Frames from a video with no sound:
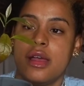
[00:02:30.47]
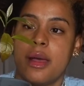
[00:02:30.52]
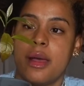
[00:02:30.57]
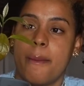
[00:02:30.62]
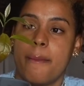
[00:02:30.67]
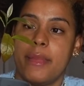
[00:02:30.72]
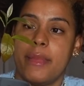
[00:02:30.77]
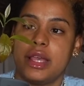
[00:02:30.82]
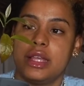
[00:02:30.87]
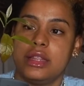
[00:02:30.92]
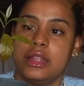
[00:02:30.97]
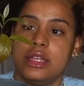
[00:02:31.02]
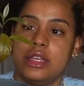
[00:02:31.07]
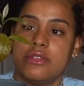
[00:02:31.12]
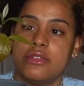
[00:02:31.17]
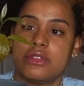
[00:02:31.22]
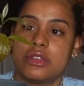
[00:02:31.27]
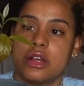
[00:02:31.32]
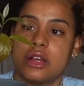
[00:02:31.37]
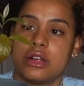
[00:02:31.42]
my
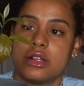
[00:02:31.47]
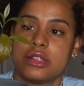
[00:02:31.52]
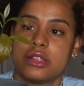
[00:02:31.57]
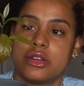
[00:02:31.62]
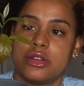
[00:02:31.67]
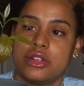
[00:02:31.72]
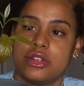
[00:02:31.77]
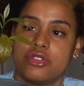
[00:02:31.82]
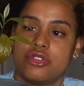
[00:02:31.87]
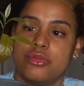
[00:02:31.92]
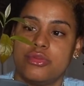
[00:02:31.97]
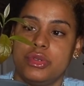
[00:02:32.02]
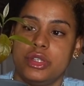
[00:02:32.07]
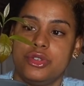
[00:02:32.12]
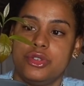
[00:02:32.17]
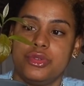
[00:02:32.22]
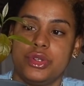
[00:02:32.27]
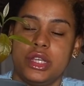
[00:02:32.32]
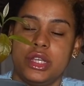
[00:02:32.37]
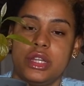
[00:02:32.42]
leaves are starting to be
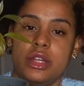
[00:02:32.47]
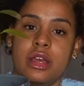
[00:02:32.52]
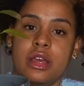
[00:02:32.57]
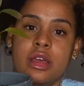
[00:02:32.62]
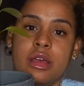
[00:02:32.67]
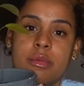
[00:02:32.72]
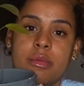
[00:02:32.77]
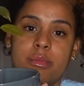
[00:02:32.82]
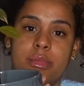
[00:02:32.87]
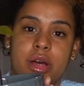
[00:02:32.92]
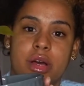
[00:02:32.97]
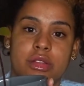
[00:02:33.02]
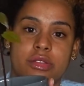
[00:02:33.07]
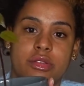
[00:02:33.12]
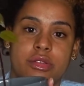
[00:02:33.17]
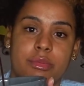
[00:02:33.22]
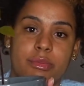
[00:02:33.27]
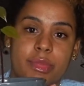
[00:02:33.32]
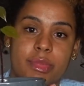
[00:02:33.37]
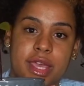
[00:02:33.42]
green, but
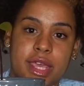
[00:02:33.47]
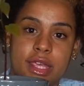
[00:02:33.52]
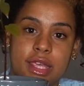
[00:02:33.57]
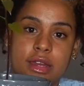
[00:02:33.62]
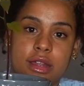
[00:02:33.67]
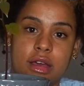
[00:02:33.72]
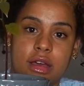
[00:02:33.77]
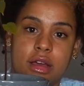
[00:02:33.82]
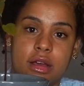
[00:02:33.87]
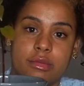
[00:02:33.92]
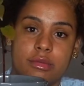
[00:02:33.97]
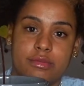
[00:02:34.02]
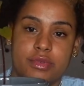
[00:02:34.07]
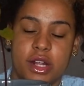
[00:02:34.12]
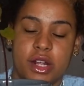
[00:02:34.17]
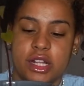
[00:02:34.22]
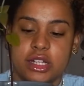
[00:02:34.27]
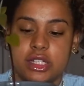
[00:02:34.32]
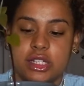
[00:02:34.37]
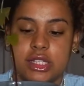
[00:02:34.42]
the main
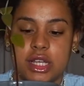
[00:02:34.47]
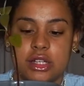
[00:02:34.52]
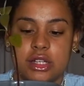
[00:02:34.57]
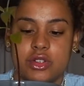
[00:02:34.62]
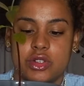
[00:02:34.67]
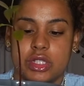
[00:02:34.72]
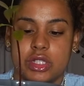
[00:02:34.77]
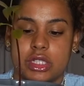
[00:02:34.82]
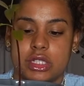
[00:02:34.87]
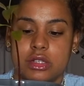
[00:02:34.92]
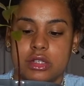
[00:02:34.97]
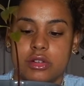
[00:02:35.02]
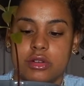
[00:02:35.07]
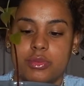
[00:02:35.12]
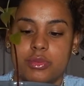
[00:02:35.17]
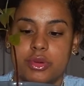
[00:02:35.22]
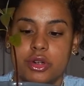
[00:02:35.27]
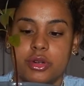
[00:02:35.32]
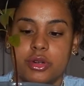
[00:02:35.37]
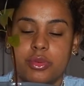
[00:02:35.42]
branch is actually
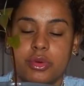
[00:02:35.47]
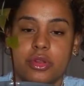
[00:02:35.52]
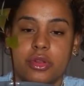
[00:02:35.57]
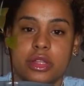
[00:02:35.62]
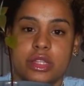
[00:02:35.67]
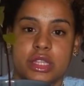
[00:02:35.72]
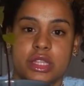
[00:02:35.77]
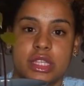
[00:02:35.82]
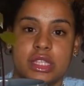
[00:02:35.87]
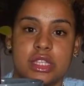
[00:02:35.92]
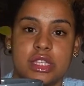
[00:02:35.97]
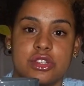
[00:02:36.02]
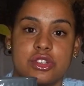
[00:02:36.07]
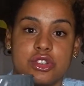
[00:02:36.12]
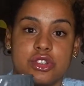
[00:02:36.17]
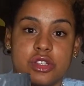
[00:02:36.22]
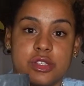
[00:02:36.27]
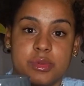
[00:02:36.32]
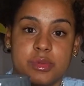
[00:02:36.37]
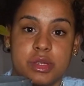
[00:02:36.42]
still purple, and this is
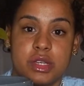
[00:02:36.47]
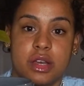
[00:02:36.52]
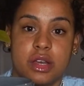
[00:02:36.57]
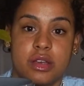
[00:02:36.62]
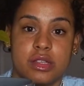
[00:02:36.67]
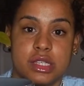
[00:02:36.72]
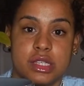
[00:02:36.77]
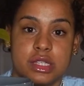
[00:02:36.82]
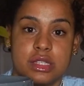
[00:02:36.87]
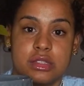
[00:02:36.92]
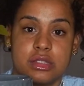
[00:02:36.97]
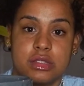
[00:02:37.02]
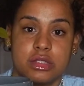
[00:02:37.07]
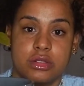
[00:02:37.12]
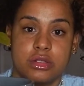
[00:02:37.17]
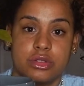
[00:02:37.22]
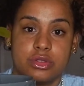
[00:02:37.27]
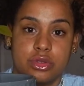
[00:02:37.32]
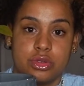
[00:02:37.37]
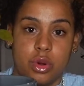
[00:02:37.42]
just because it's
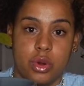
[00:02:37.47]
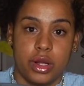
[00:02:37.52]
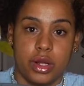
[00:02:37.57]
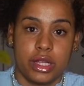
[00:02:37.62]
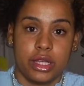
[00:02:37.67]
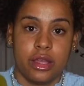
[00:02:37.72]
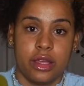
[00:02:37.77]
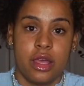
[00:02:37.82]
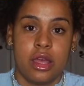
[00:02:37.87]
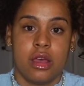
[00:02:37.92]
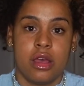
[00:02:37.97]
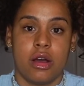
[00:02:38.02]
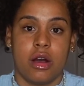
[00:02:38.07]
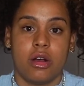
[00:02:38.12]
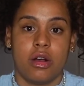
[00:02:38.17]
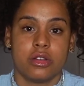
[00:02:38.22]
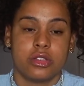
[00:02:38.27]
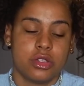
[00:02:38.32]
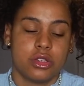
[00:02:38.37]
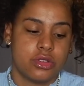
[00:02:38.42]
still growing.
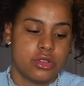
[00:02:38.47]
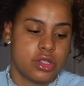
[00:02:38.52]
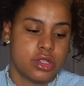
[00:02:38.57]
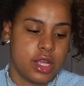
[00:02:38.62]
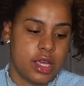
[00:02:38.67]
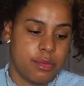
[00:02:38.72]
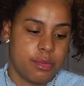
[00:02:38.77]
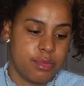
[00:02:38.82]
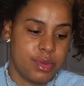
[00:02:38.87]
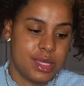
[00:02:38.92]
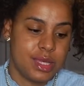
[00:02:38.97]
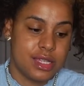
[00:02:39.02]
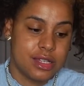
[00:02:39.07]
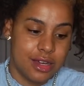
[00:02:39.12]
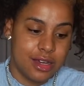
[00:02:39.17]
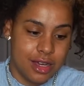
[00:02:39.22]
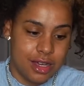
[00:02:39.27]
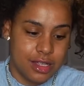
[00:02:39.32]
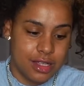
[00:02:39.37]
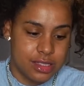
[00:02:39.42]
Also today,
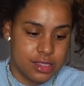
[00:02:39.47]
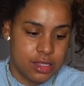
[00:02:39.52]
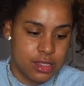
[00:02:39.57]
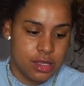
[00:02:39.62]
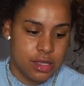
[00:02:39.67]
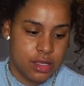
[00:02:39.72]
because